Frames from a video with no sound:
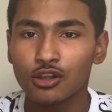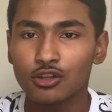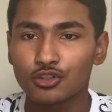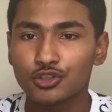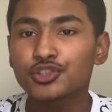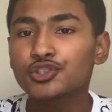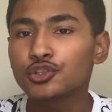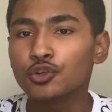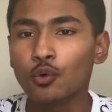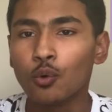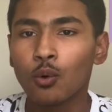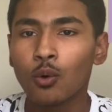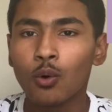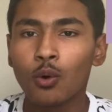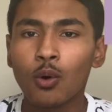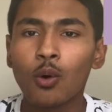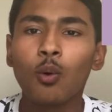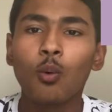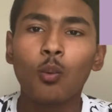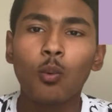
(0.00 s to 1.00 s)
shoe?
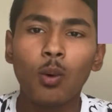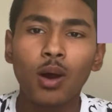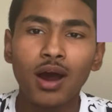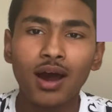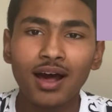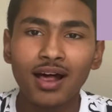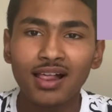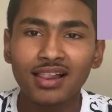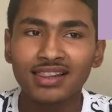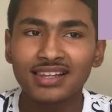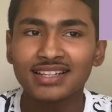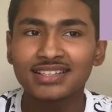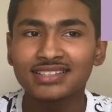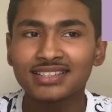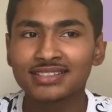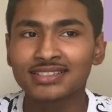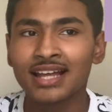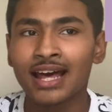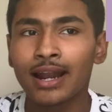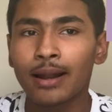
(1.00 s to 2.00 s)
Well, this
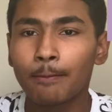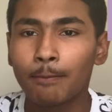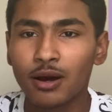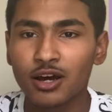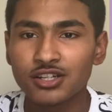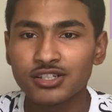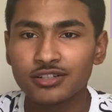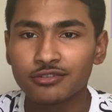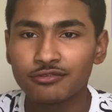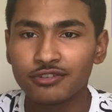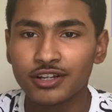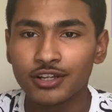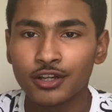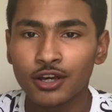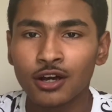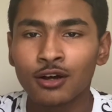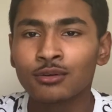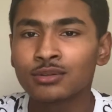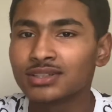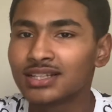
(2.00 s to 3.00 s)
is not a budget
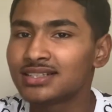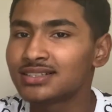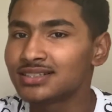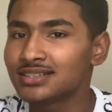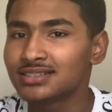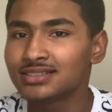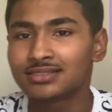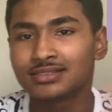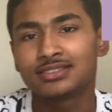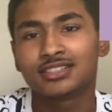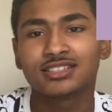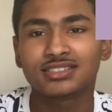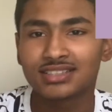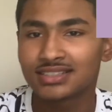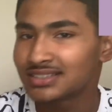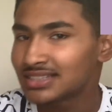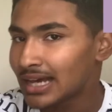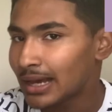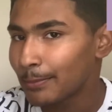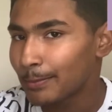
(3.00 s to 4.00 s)
video. This is just
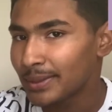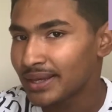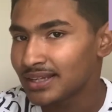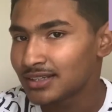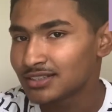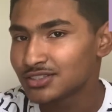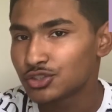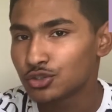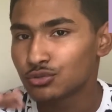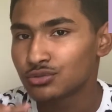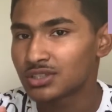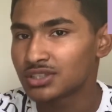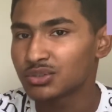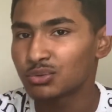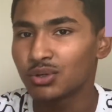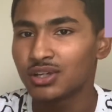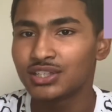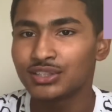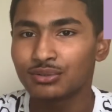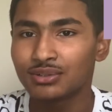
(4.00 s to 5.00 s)
the top eight shoes of
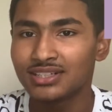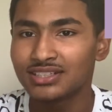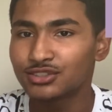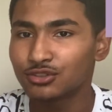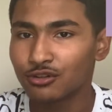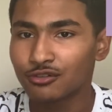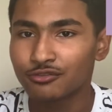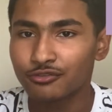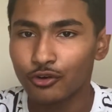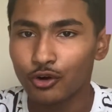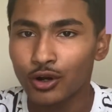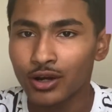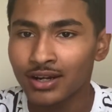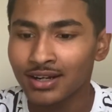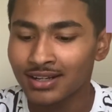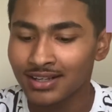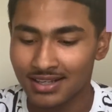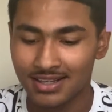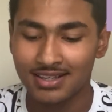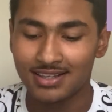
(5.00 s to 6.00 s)
2020 so
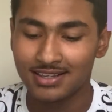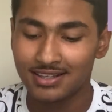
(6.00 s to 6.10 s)
far.